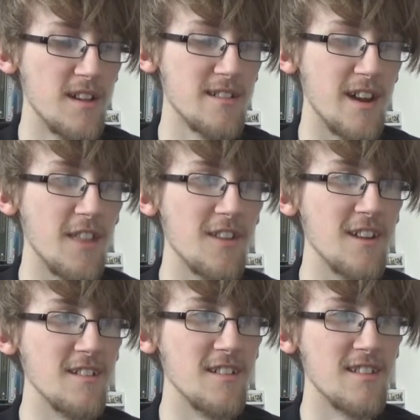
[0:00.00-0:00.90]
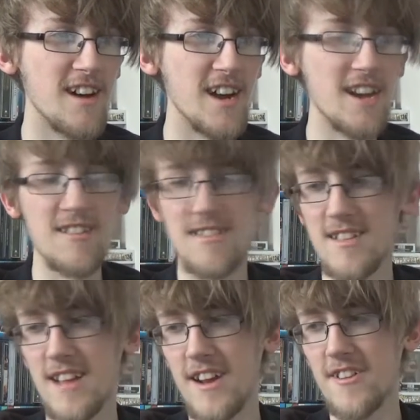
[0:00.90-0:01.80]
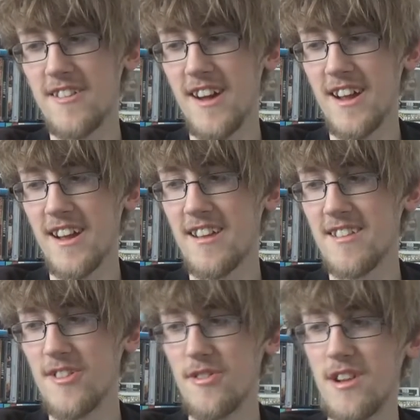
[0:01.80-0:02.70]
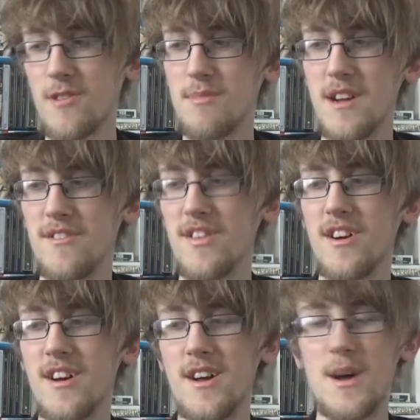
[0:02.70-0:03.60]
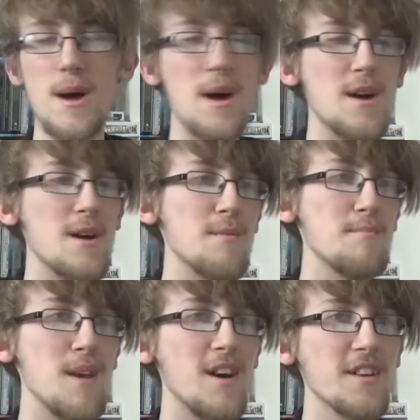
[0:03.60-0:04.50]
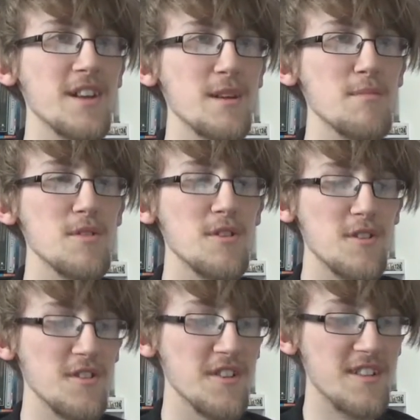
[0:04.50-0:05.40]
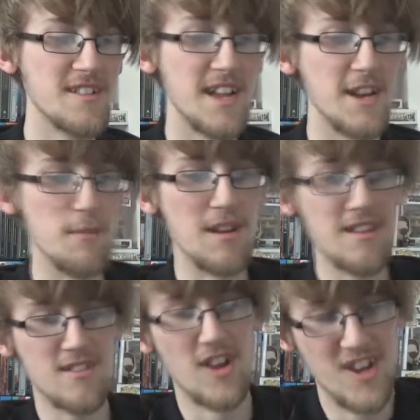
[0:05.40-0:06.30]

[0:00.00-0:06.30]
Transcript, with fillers: side of things and Tiger's. I know Tiger gets into a little bit of a Mardy, but understandably so.